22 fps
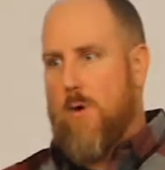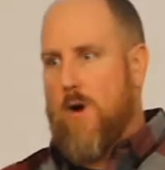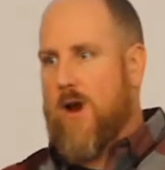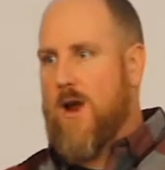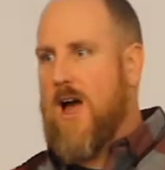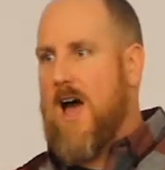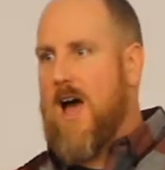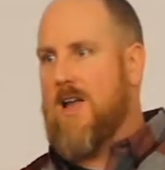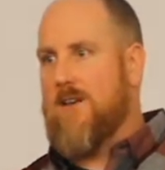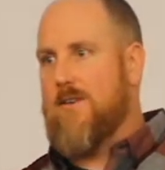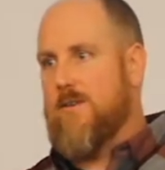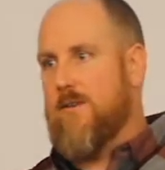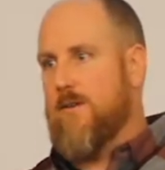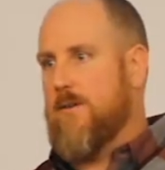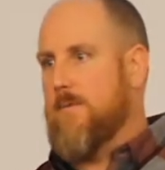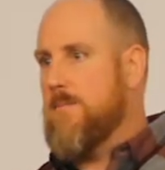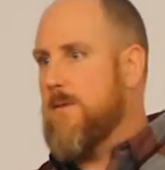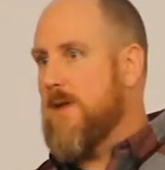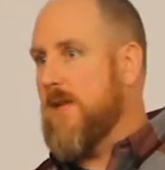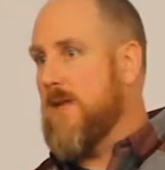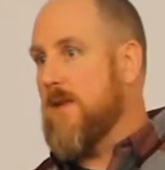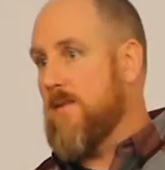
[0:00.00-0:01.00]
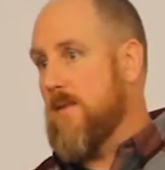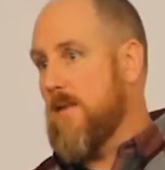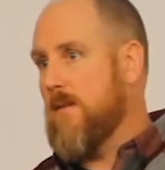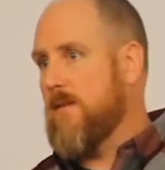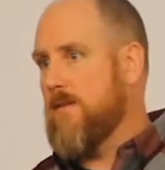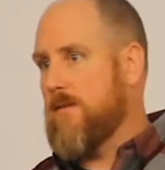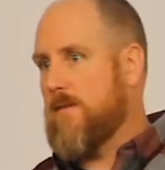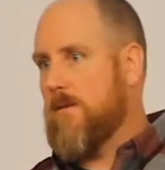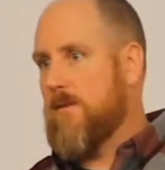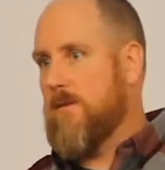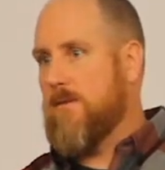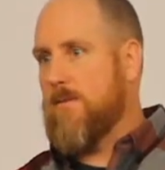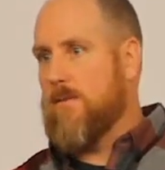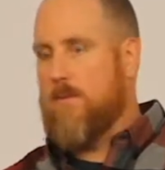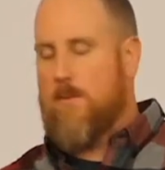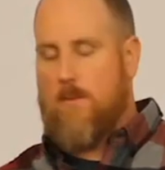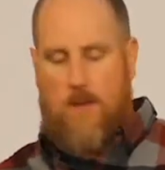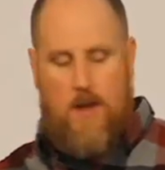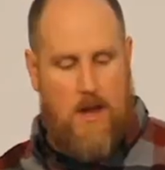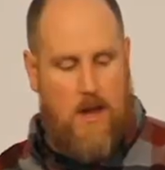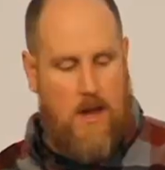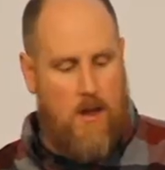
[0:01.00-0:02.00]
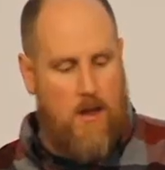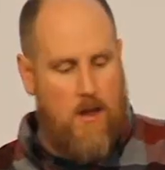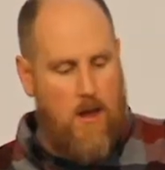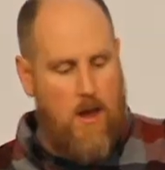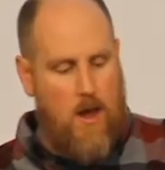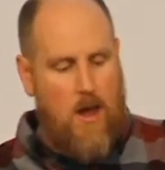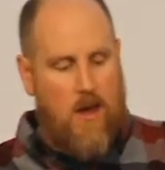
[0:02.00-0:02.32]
where God took me in this too, okay?